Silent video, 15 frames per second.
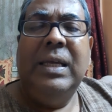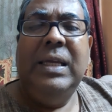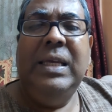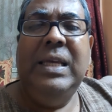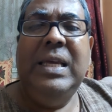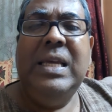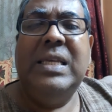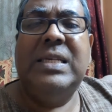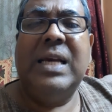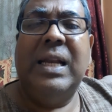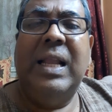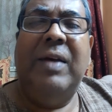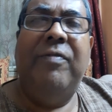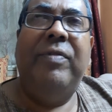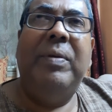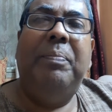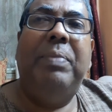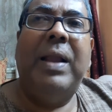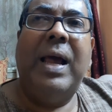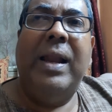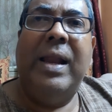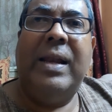each and every
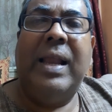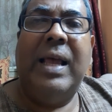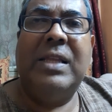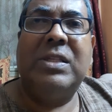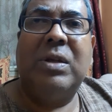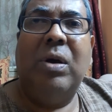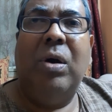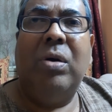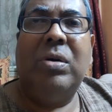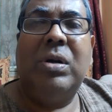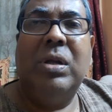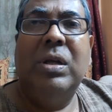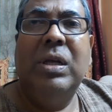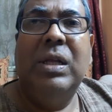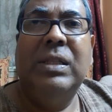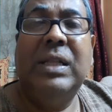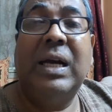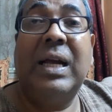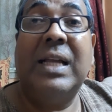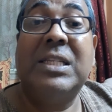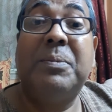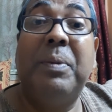planet has got the
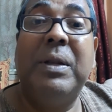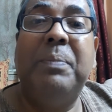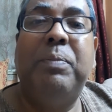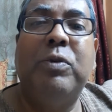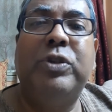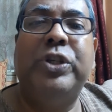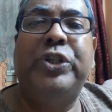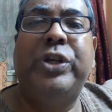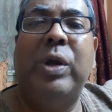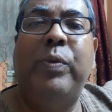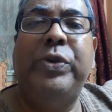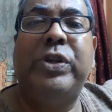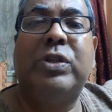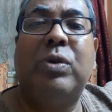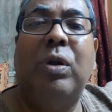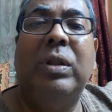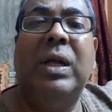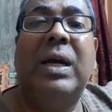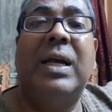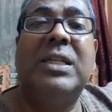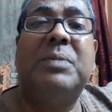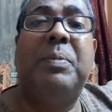cuspal position, which is called the
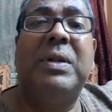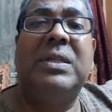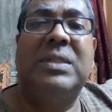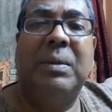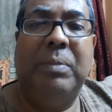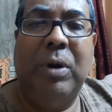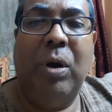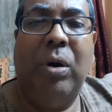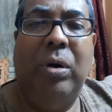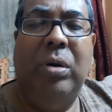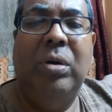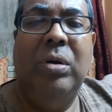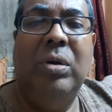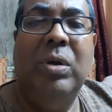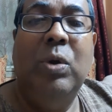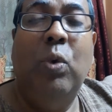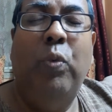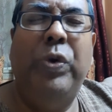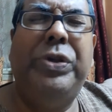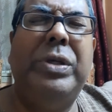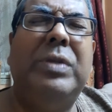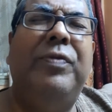cuspal sublord,
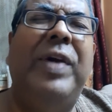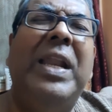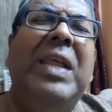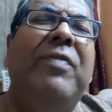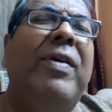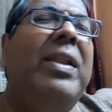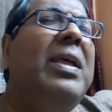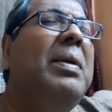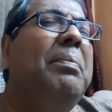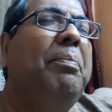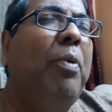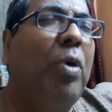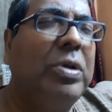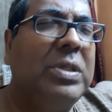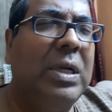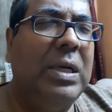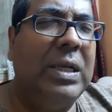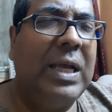which is very, very important.